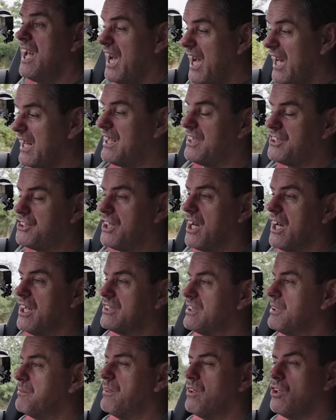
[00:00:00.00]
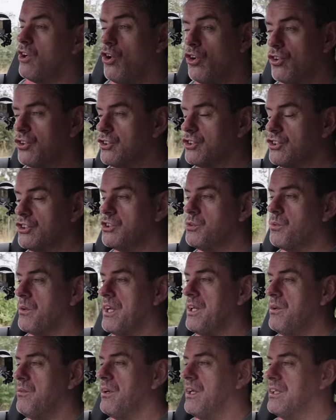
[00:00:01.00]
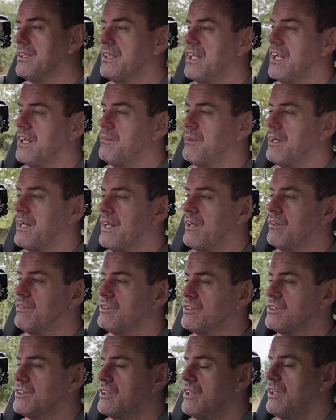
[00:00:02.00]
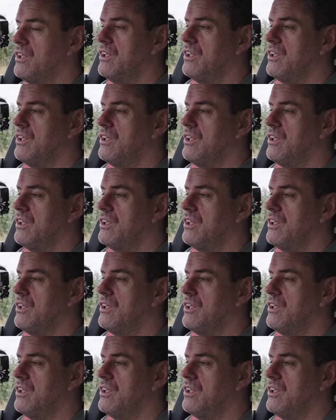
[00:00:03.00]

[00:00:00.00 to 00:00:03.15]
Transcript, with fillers: and I charged at about 121 kilowatt hours.